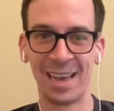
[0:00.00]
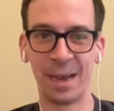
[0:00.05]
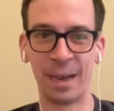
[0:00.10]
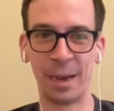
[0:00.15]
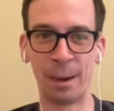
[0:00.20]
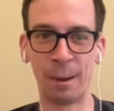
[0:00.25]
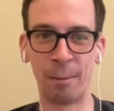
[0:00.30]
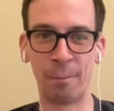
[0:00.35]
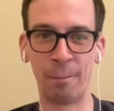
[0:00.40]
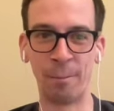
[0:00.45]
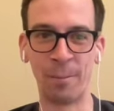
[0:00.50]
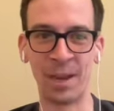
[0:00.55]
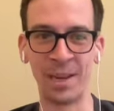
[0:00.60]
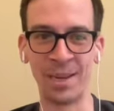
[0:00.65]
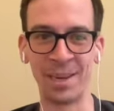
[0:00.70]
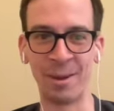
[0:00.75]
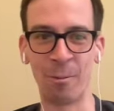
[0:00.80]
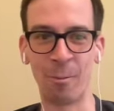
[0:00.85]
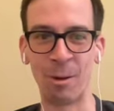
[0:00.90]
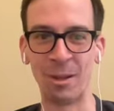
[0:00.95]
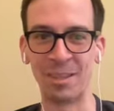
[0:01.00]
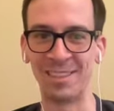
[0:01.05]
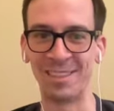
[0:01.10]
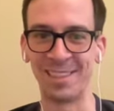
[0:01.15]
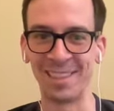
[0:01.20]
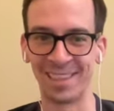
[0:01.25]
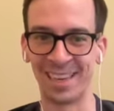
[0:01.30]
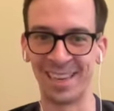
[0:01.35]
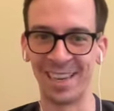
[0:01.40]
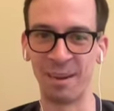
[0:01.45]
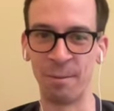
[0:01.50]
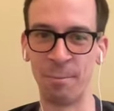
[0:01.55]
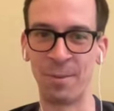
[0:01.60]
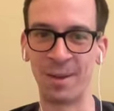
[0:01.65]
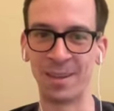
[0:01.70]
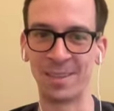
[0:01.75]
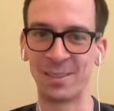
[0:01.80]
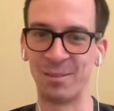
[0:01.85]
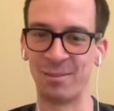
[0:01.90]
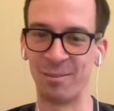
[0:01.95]
And yeah, once again,
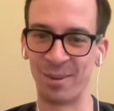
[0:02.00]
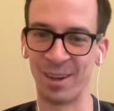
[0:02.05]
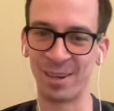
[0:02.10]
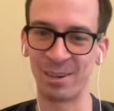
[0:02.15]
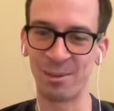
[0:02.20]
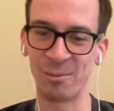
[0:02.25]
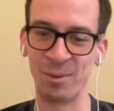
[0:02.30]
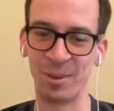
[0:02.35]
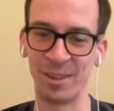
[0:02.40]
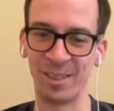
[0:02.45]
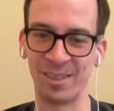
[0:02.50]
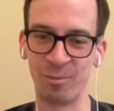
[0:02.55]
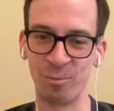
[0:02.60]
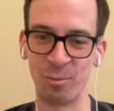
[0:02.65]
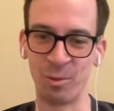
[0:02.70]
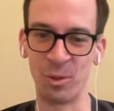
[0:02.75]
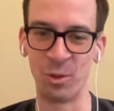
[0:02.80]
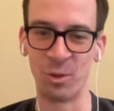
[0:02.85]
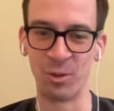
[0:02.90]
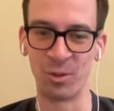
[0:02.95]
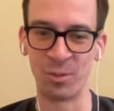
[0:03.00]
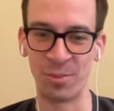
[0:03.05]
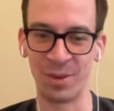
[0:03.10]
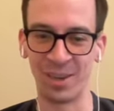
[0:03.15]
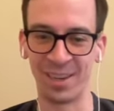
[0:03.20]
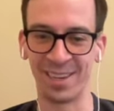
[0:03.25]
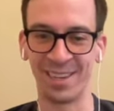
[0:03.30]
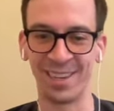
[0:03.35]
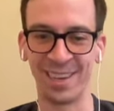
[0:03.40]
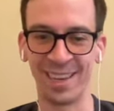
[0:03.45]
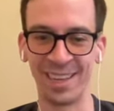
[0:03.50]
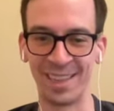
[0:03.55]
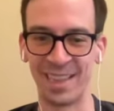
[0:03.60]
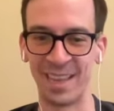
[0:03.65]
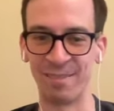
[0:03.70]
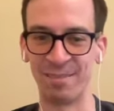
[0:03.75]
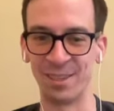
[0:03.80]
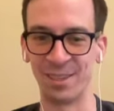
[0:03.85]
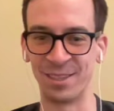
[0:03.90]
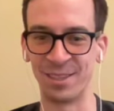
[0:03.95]
best of luck with all the big
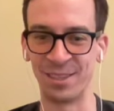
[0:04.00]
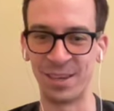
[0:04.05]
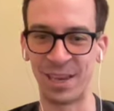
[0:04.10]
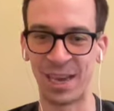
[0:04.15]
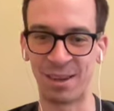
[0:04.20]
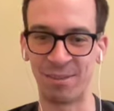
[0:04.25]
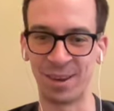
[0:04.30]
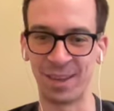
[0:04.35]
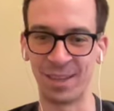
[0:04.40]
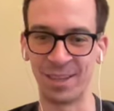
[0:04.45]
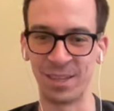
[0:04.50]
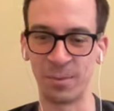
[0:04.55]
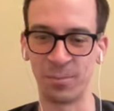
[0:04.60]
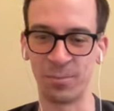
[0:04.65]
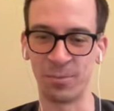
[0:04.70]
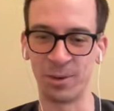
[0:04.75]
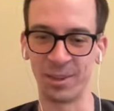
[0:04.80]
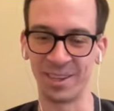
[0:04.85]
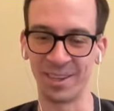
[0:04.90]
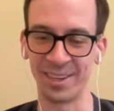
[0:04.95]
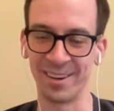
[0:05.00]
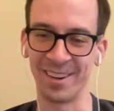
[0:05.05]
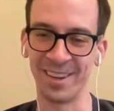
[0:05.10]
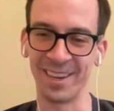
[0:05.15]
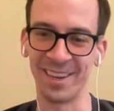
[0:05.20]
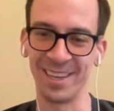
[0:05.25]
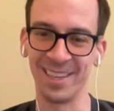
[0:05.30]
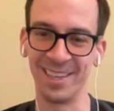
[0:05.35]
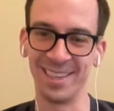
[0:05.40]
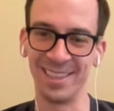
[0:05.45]
endeavors that you have lined up for the year ahead.